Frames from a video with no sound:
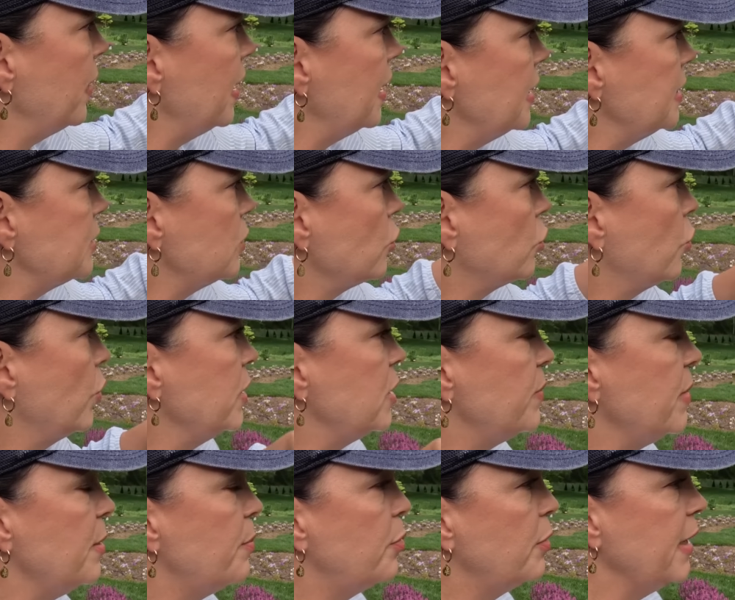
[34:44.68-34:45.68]
beds are going
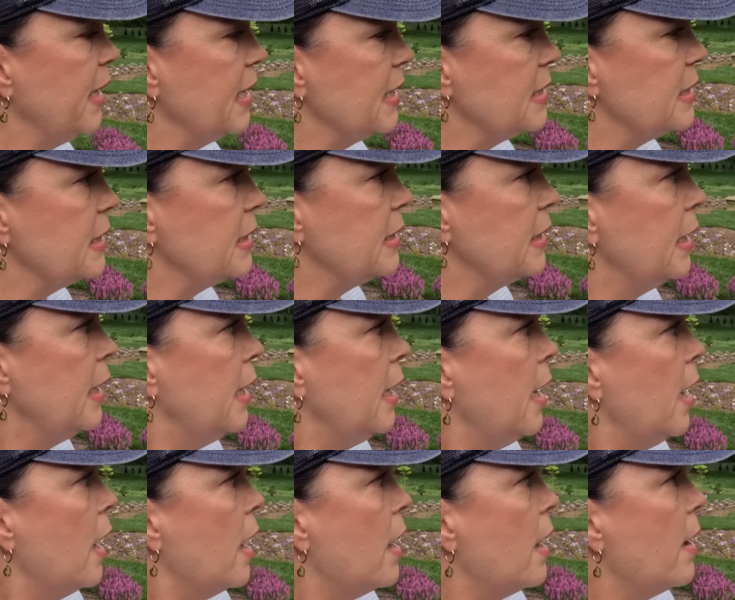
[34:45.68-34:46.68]
to be planted
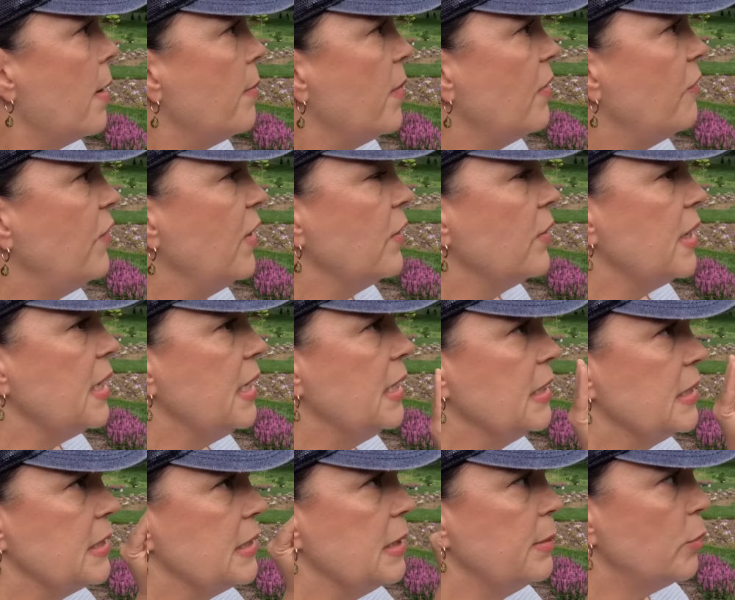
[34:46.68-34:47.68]
um, very
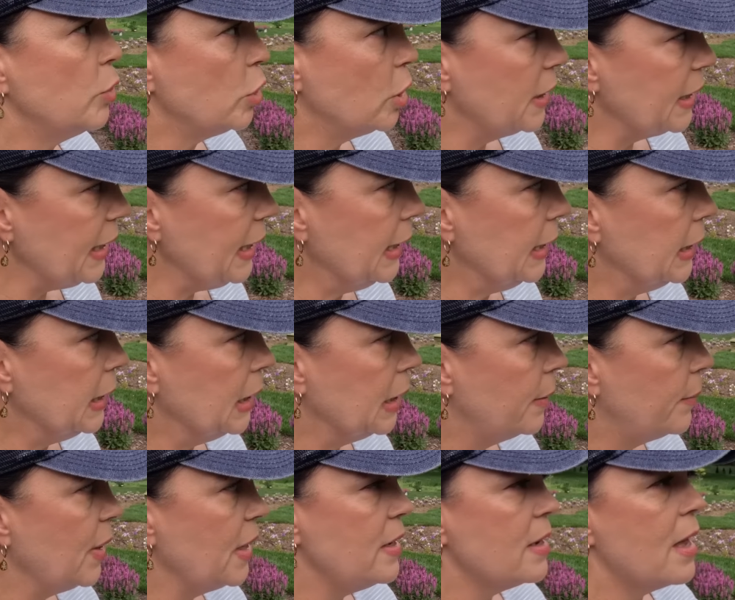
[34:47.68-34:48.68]
similarly,
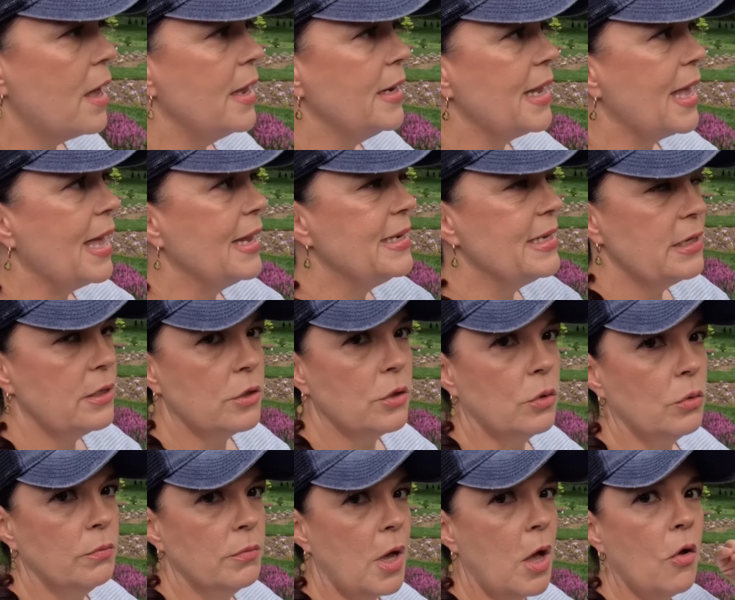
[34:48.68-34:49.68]
but not
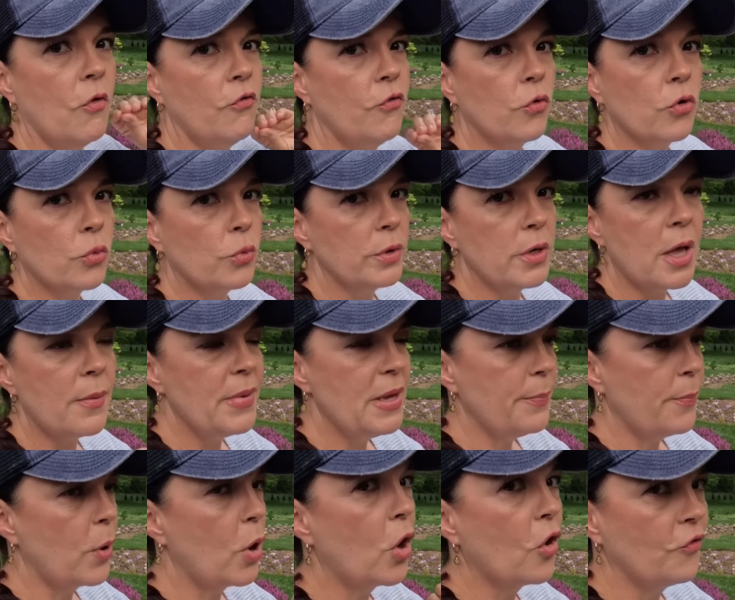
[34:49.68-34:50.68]
identical. All four will not
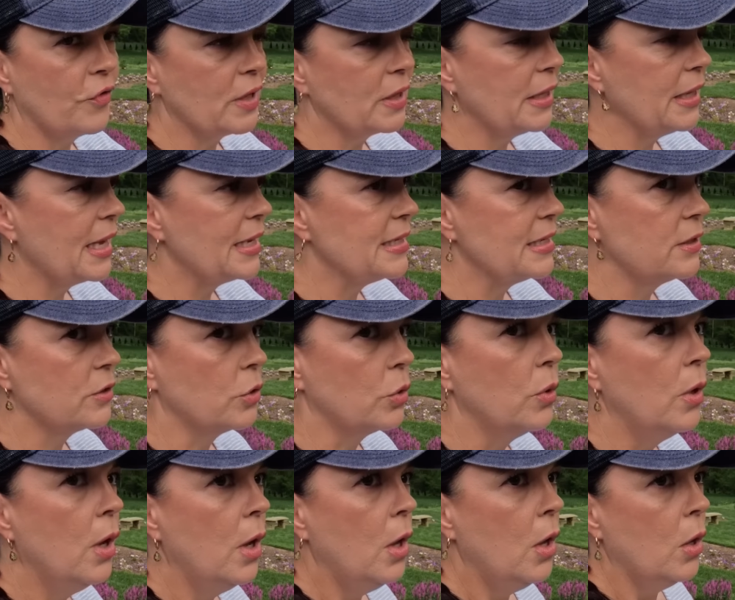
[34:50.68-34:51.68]
be perfectly
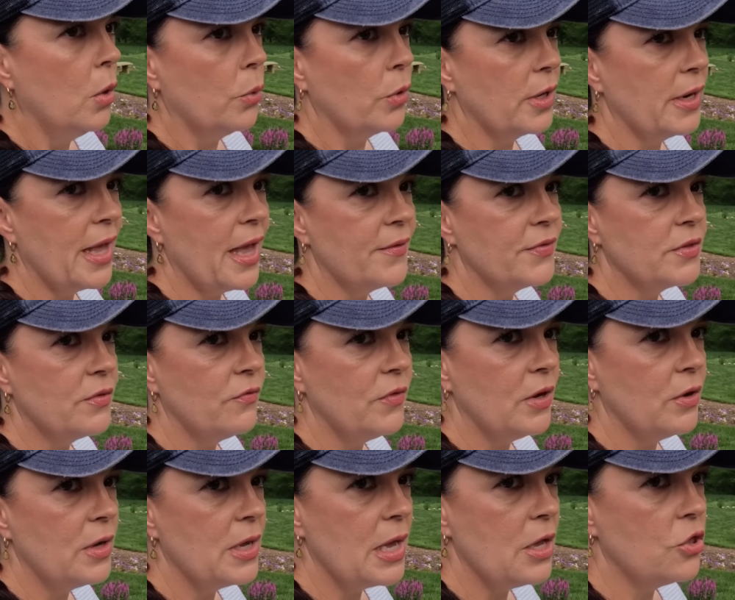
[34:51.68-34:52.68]
identical. We're gonna have some
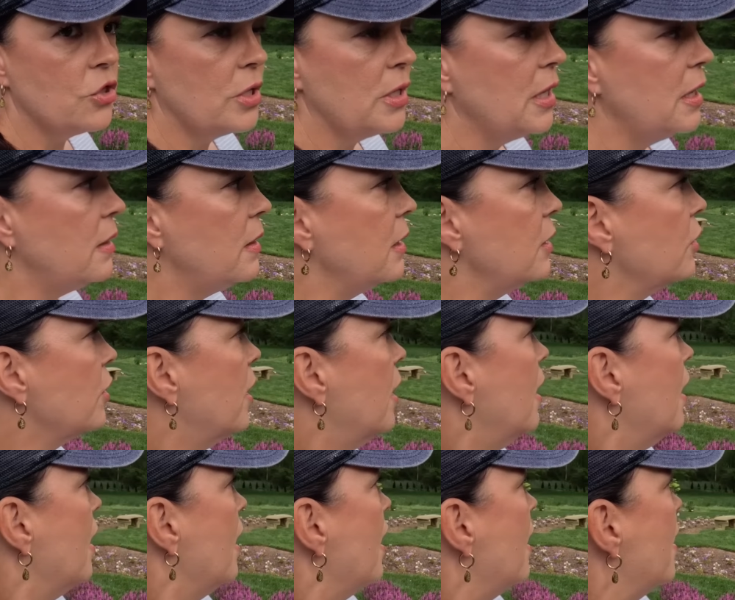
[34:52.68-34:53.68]
variation in there.
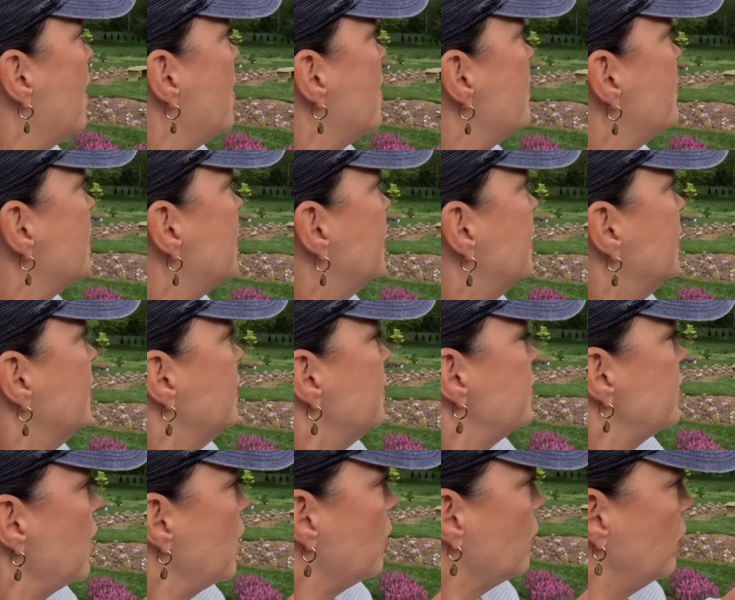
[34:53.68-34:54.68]
Um,
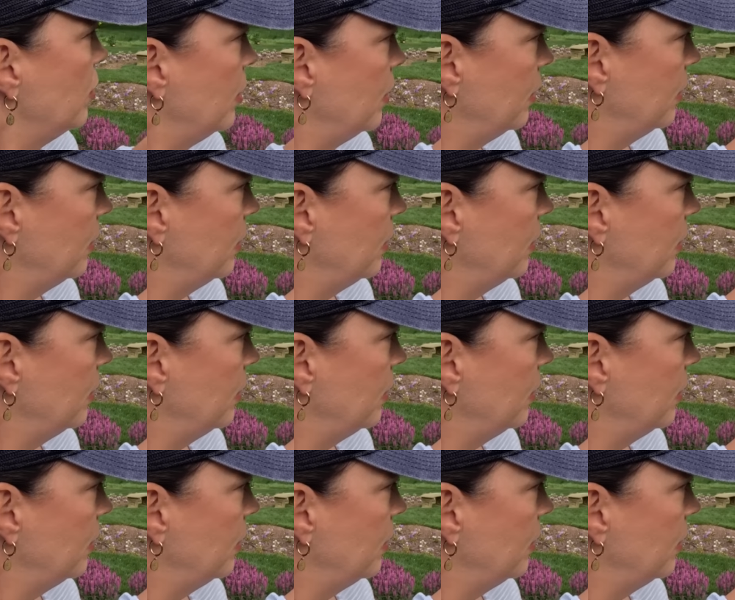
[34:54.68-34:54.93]
so